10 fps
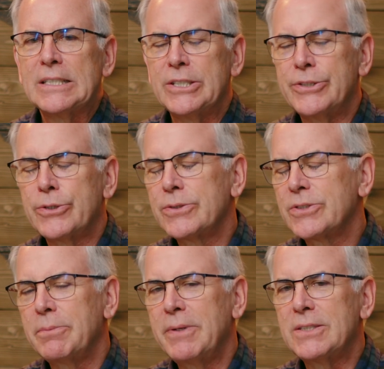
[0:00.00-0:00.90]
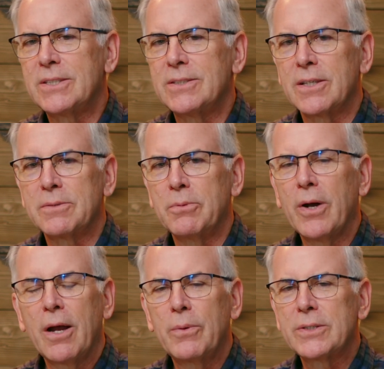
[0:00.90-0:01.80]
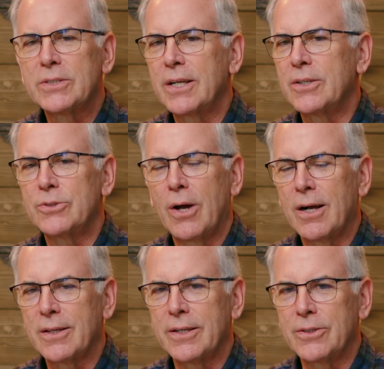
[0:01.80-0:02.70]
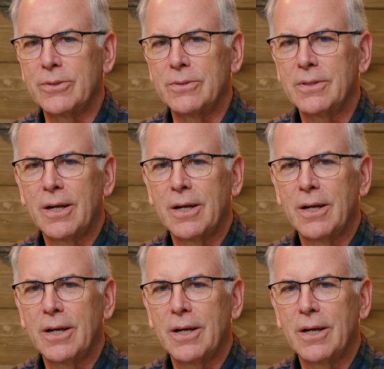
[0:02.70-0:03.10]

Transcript: she turns to me and she says, "Boy, I wish I could talk like you.